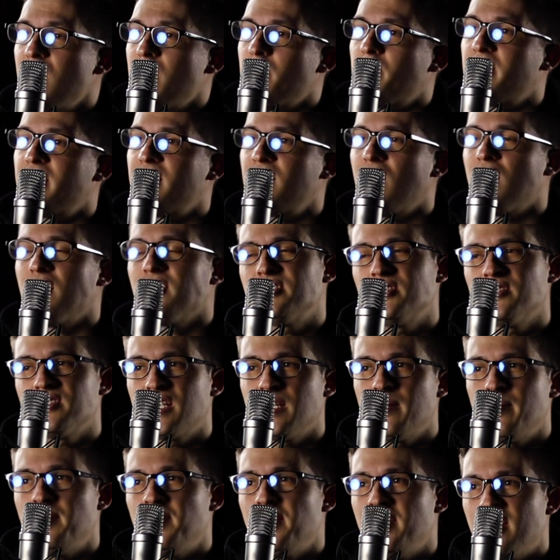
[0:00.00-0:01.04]
but it also
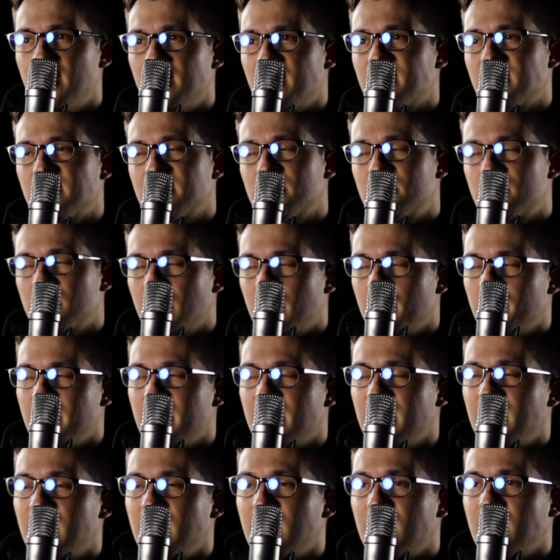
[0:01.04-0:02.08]
can be an
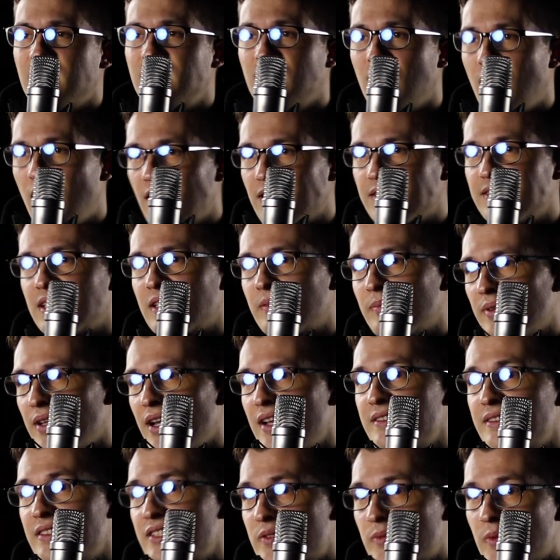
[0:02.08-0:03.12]
extremely toxic
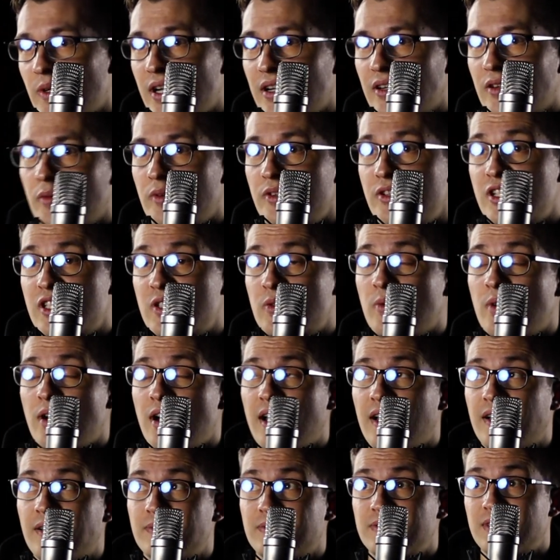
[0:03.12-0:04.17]
place as well, which is
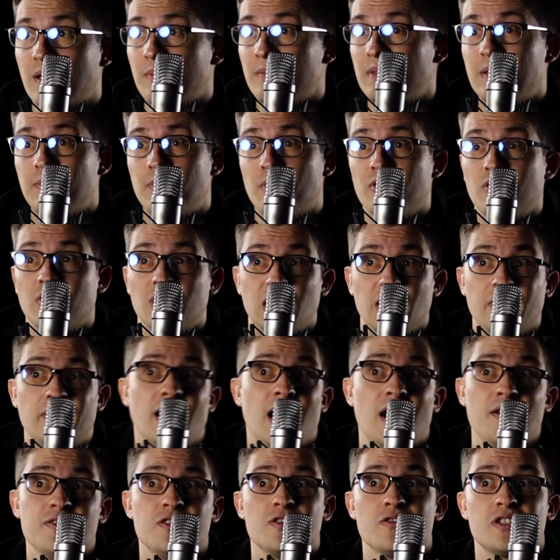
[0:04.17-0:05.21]
why some people don't even
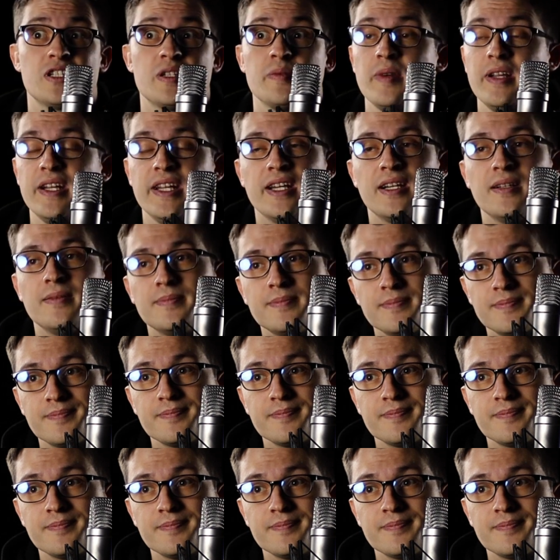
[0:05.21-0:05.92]
have social media.